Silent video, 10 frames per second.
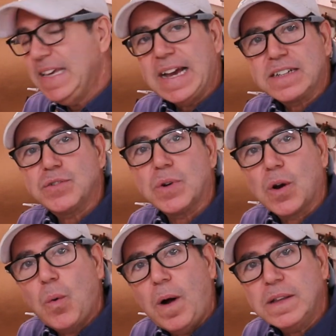the extra
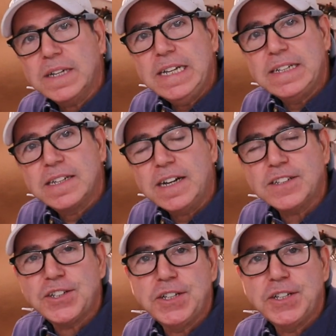quality and touch